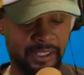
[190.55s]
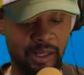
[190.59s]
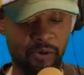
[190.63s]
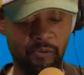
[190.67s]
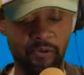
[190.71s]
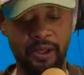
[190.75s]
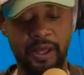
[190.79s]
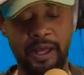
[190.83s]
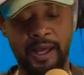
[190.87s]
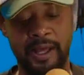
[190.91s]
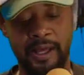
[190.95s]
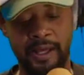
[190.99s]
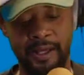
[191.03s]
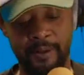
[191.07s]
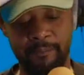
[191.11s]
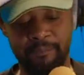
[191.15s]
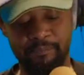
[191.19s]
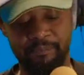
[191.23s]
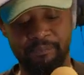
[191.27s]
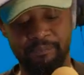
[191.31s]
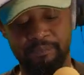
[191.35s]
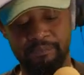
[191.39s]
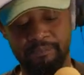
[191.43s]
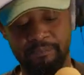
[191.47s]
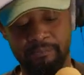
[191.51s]
that we had
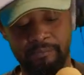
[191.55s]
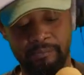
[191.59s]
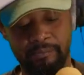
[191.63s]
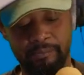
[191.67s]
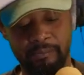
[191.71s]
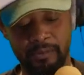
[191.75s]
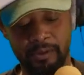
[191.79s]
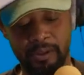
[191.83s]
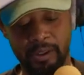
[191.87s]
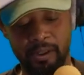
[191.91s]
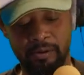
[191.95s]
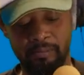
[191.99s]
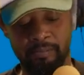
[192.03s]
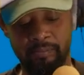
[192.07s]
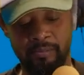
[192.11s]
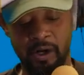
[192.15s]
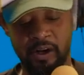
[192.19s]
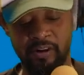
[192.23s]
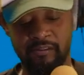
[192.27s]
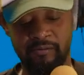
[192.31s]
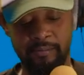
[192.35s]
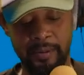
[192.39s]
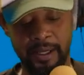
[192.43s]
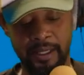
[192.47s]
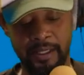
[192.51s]

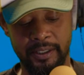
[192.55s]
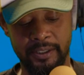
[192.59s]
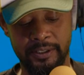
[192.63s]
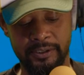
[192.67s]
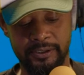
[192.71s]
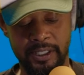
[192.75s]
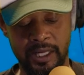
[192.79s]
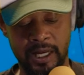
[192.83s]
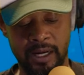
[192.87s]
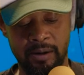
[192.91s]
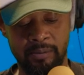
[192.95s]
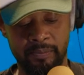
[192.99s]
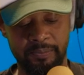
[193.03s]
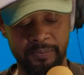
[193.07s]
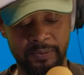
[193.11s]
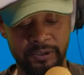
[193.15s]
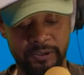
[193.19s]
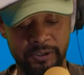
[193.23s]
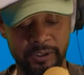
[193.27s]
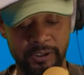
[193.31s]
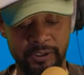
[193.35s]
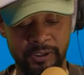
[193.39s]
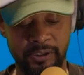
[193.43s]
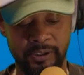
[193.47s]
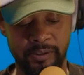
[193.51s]
of making this album
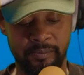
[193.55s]
is